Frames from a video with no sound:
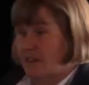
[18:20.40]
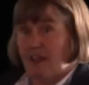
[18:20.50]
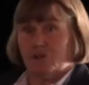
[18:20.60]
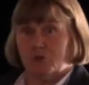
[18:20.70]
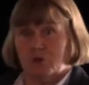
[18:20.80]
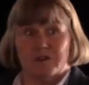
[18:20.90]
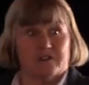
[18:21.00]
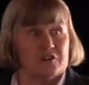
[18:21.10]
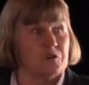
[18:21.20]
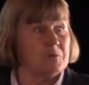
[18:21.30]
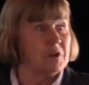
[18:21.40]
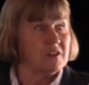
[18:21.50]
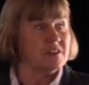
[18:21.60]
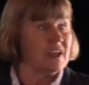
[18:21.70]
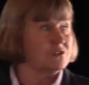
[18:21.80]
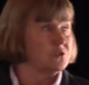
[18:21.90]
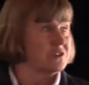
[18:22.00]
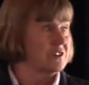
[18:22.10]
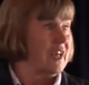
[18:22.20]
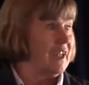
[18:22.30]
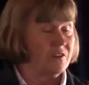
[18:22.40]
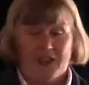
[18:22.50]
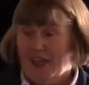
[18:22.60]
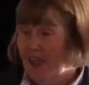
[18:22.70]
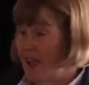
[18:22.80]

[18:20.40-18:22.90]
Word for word: in the outdoors, so I'm in the outdoors a lot, okay?